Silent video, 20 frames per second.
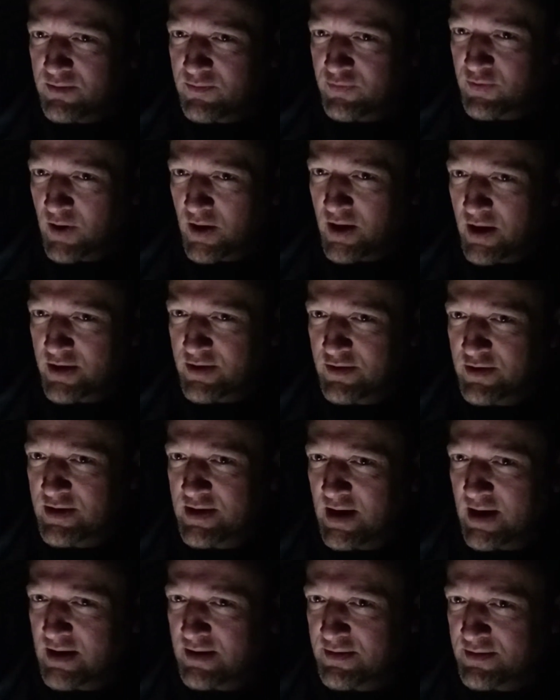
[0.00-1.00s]
for a hundred
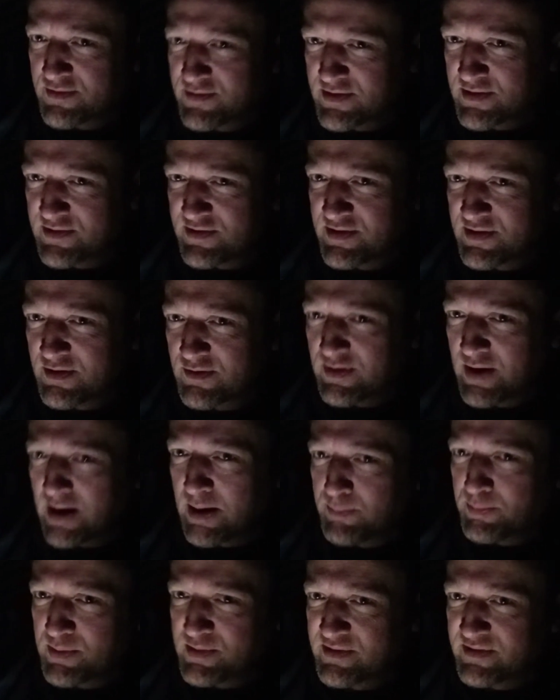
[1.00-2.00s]
dollars in Cedar
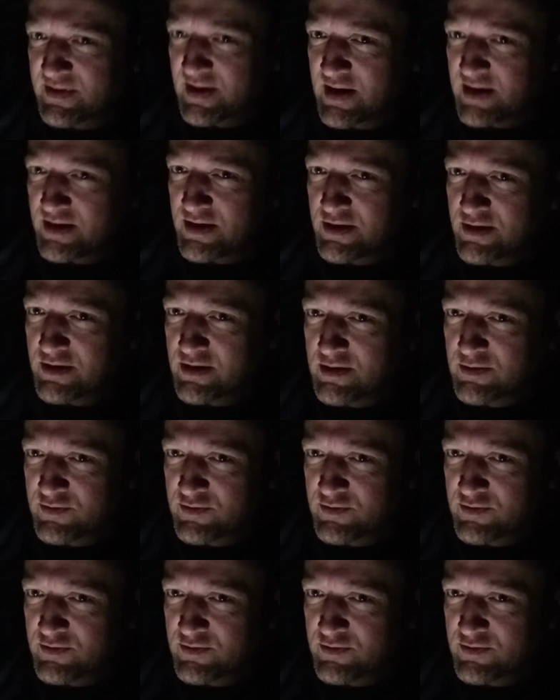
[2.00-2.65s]
Rapids that year.